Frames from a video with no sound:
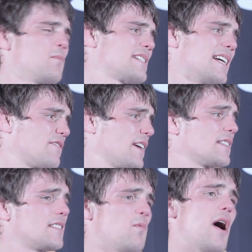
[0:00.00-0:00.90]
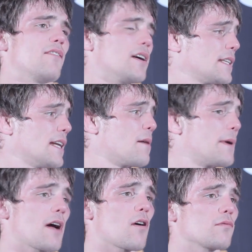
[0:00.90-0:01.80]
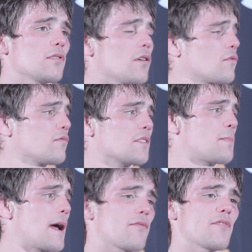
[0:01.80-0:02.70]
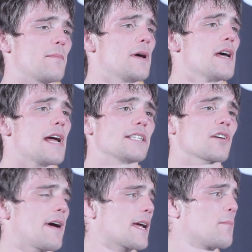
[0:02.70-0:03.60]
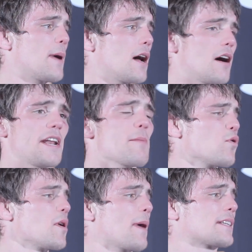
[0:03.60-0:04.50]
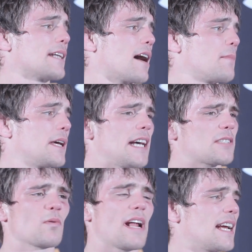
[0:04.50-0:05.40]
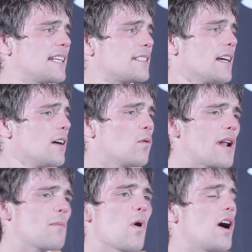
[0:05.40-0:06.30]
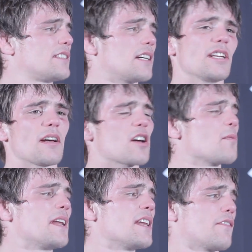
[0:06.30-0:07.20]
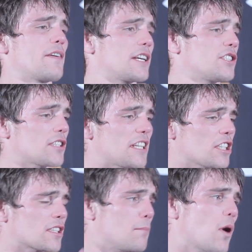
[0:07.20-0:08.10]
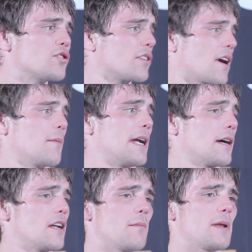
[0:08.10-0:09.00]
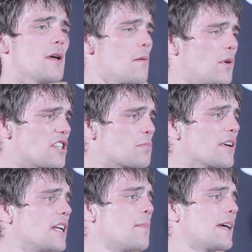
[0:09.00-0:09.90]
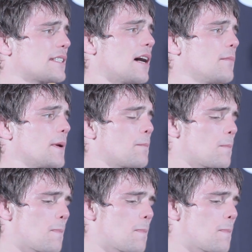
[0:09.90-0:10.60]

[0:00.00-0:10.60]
We said things, whatever, you know what I mean? I got good respect for him. He's a great competitor, and he brought the best out of me. That's all that is. All them words, you know, it could have been nothing. It's just emotion coming out, you know what I mean? Because it's bringing the best out of me.